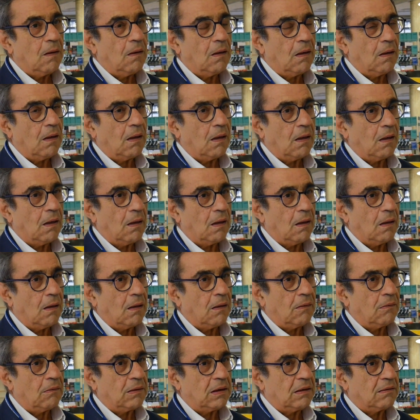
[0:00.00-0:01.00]

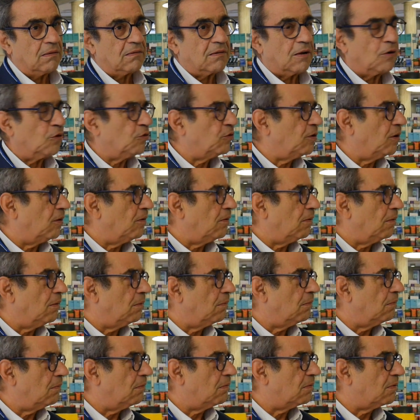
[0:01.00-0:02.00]
uh, in
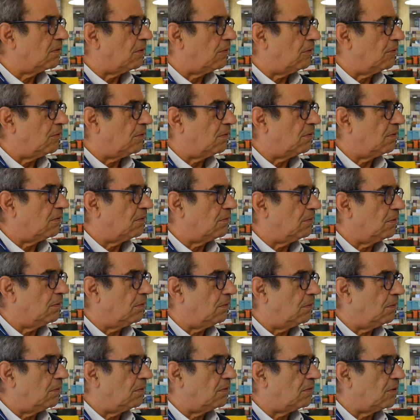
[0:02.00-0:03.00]
southern south
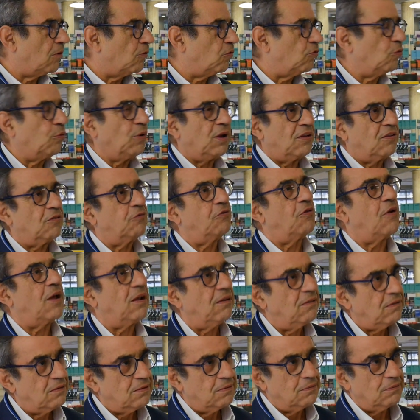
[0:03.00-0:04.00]
uh, southwest
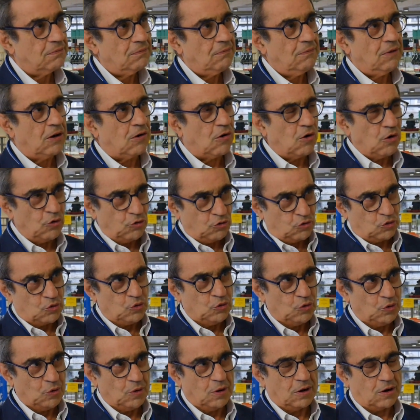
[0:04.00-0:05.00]
France, uh, close
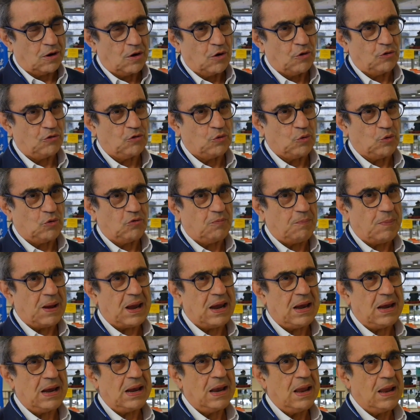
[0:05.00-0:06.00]
to uh, close to
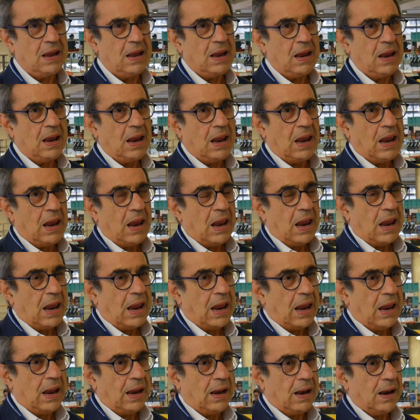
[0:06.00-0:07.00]
Spain,
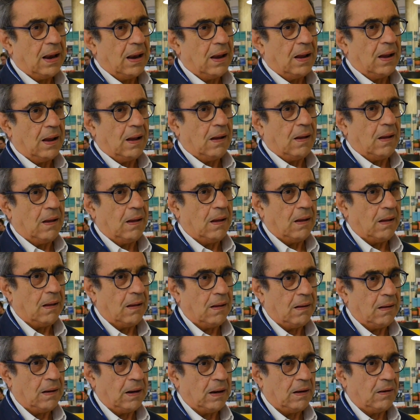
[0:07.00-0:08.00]
and
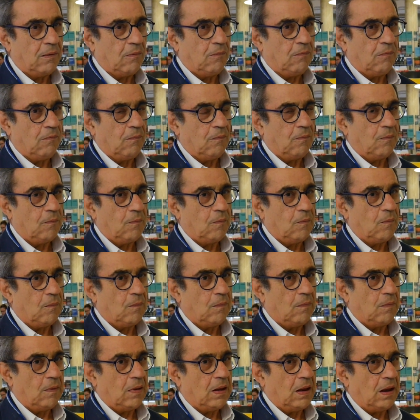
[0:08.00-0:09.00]
and
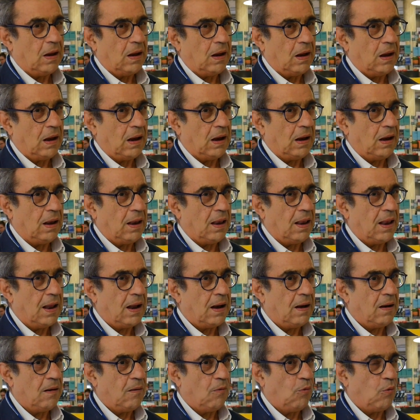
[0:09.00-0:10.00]
and
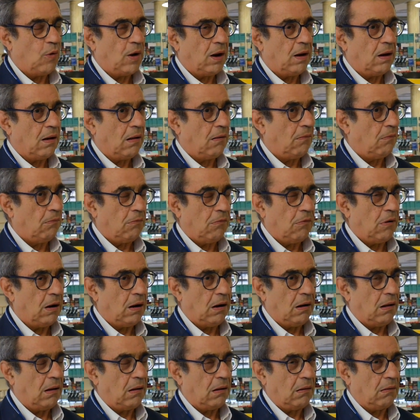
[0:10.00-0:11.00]
then when I,
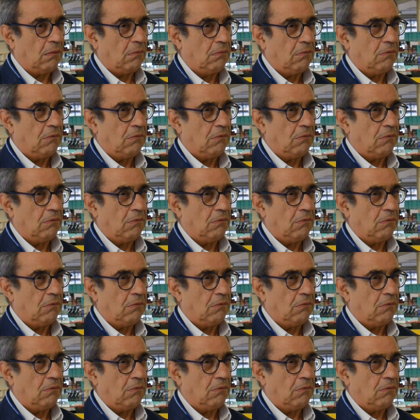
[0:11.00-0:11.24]
while I